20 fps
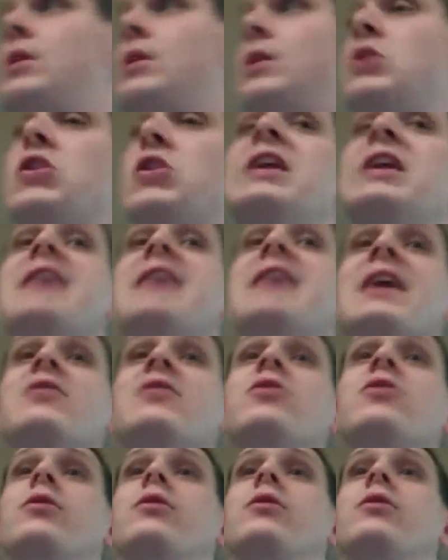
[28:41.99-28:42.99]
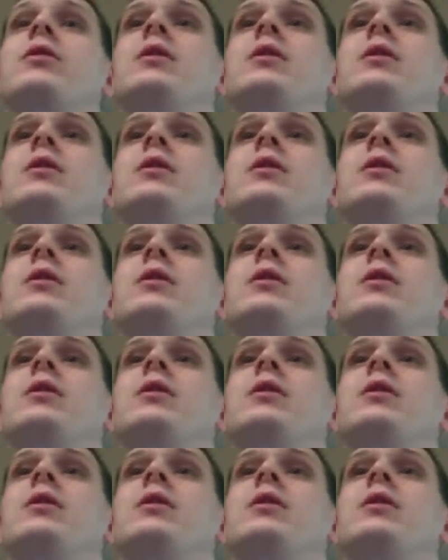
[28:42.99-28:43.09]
You need to enter.